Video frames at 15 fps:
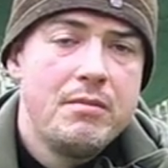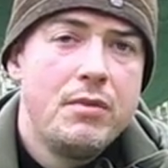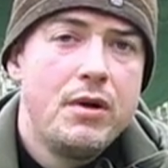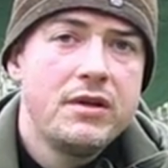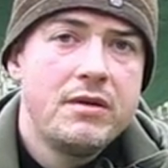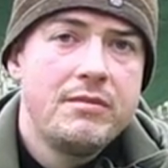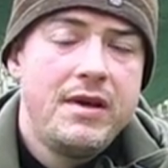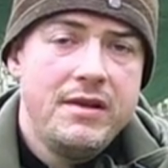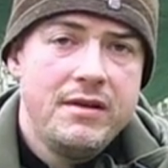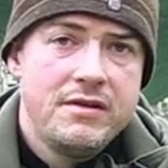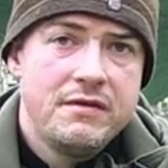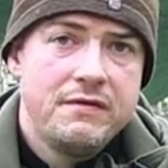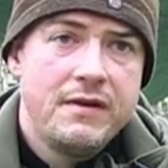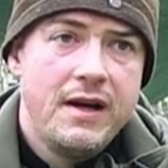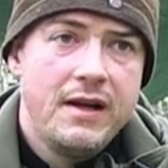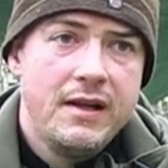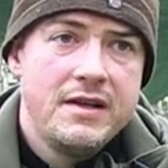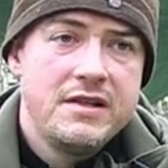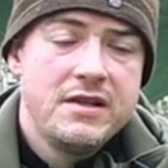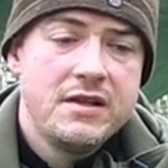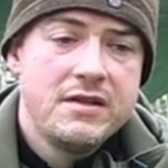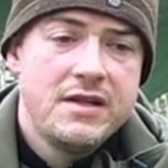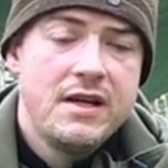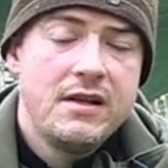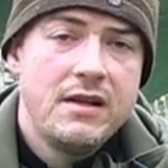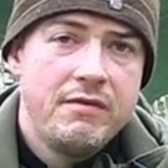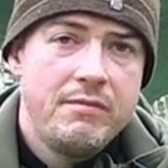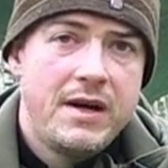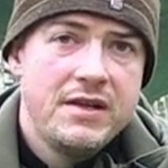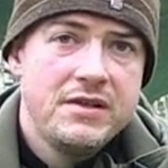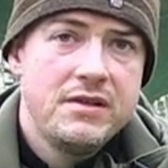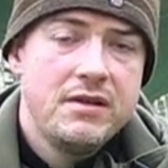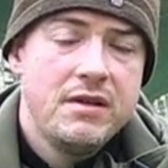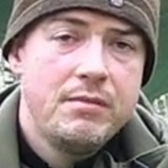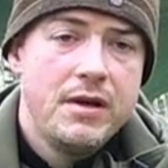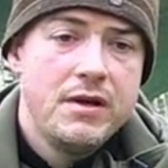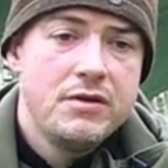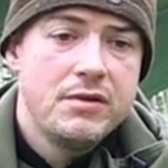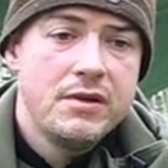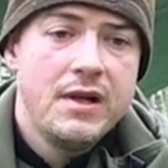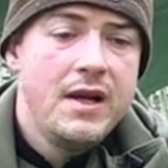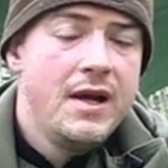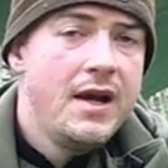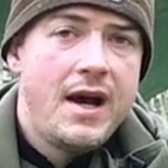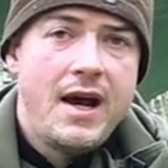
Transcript: modern methods of fire lighting until they've mastered the bow drill.